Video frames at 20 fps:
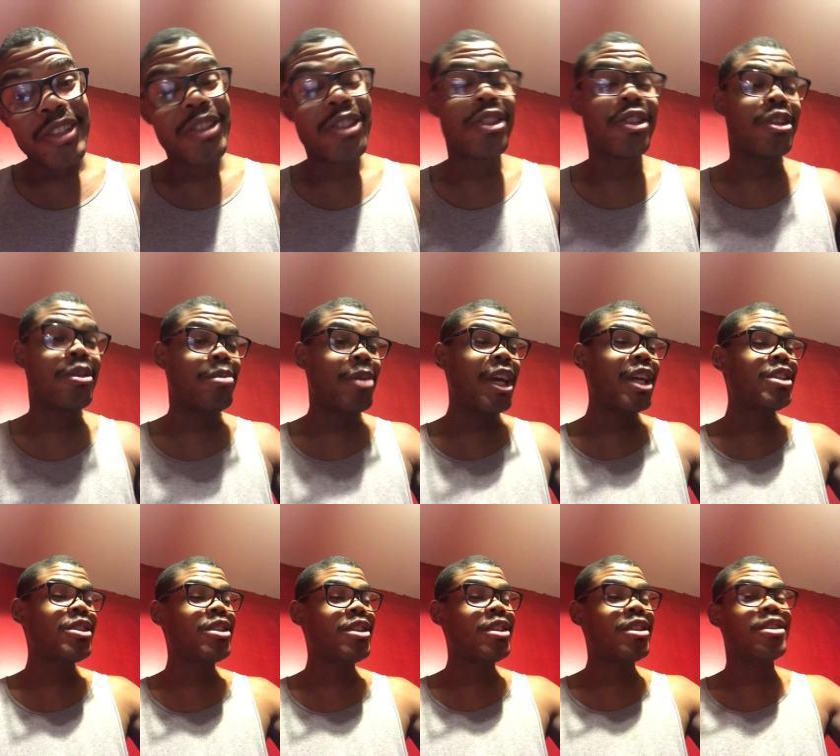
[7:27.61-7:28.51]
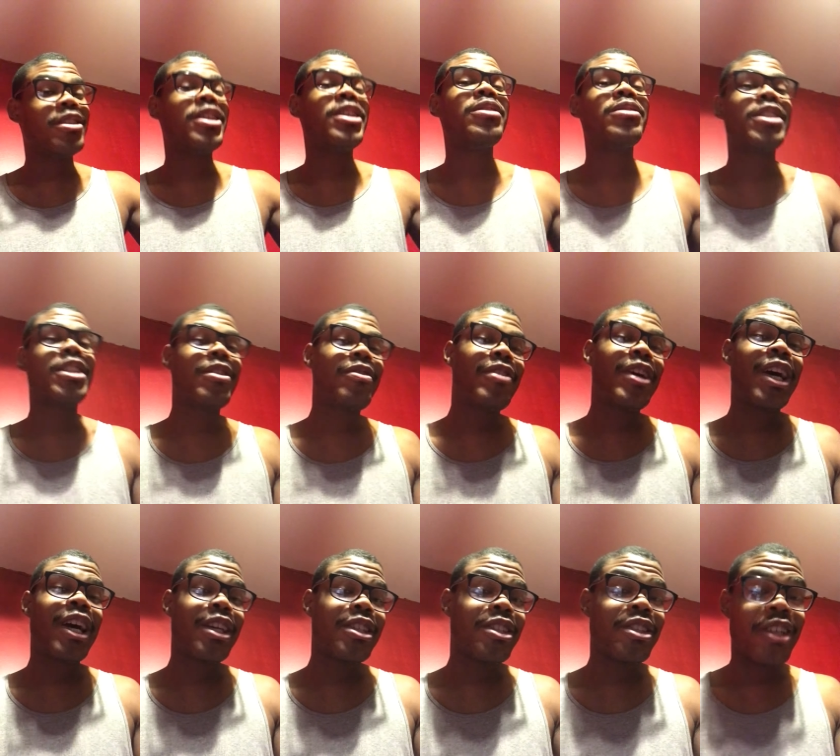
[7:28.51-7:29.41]
So he basically leaves the
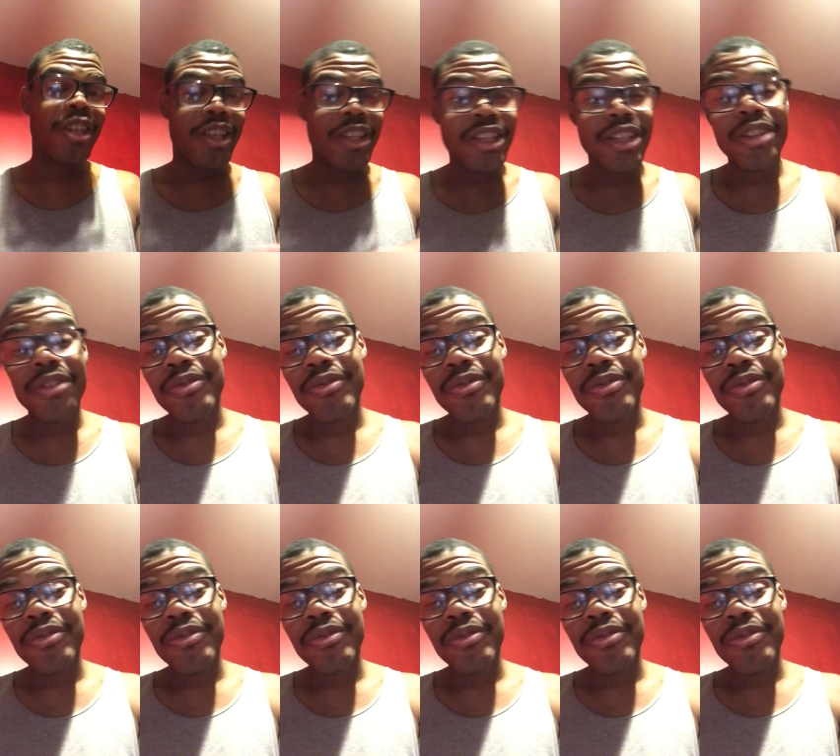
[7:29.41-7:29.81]
faction that he